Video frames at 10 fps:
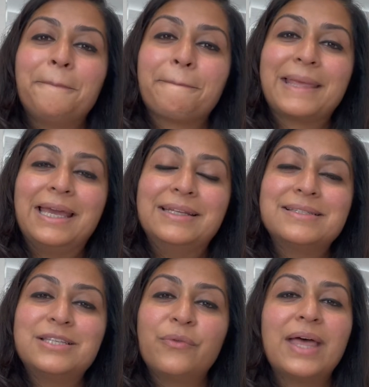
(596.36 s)
And
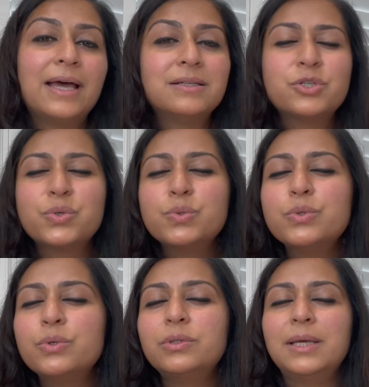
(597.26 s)
so that
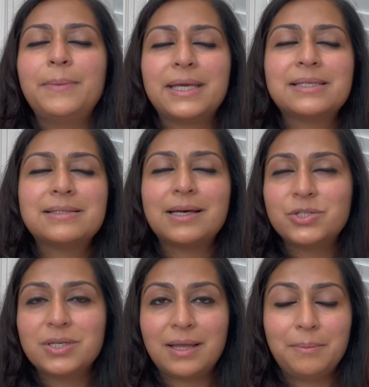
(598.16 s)
truly makes
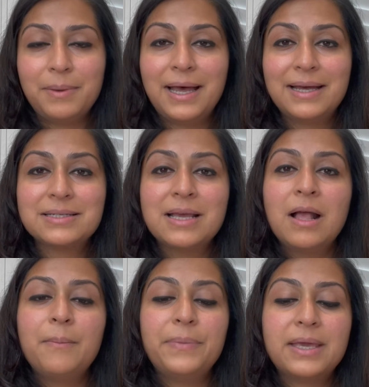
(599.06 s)
such an impact,
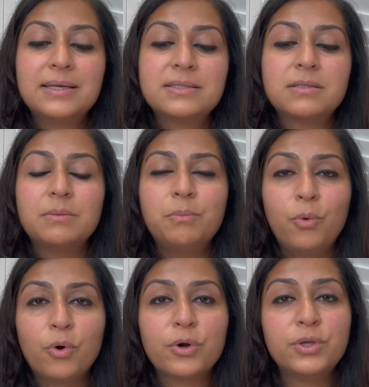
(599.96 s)
because the
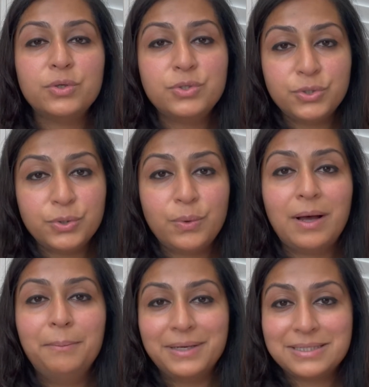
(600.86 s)
more you do
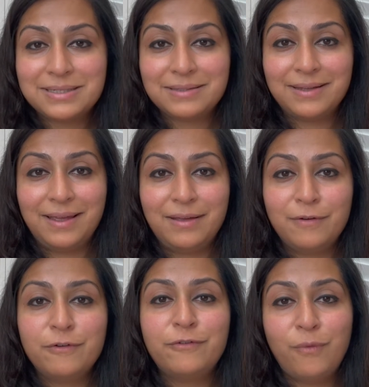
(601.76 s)
abundantly
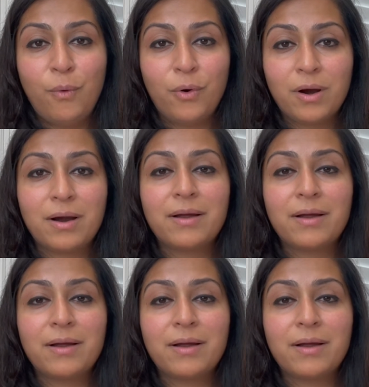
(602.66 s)
for